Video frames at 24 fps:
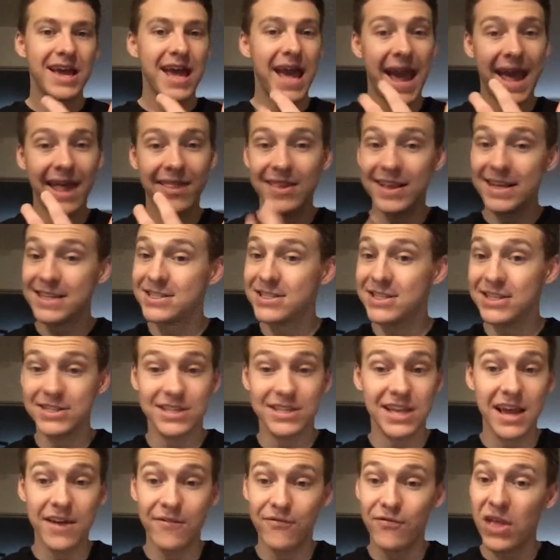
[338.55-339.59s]
And this is,
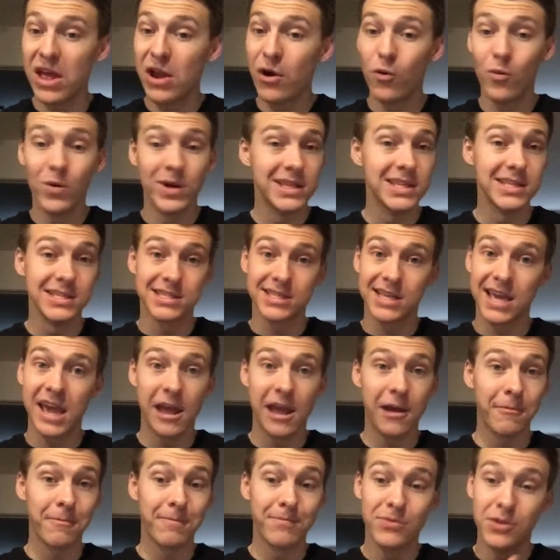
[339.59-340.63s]
if they don't win this
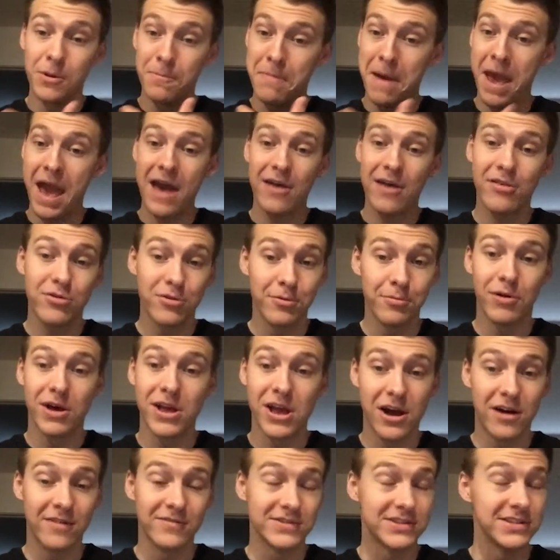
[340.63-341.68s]
game, the path to the
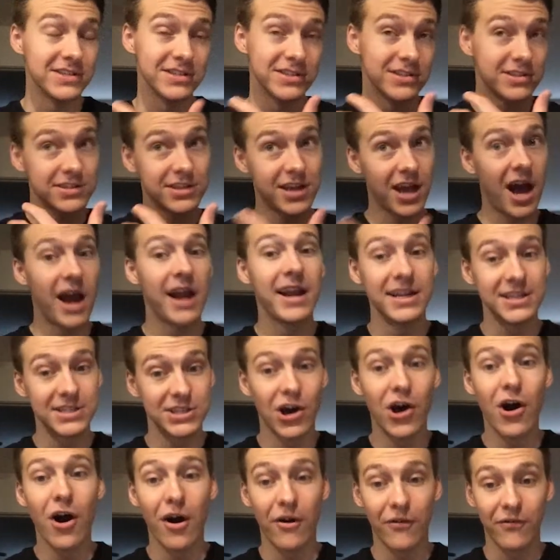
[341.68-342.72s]
playoffs is kind of
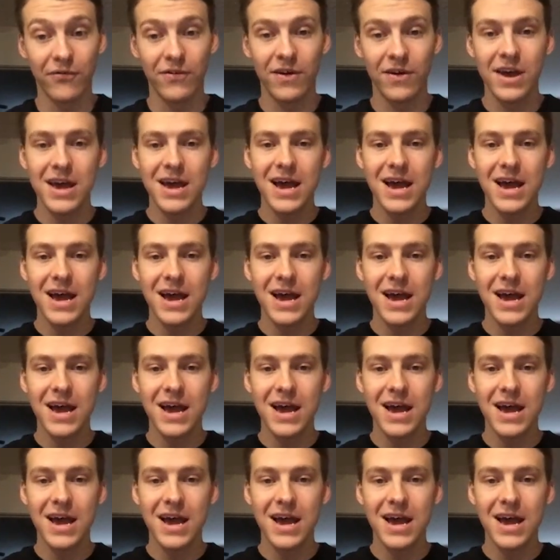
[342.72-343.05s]
tough.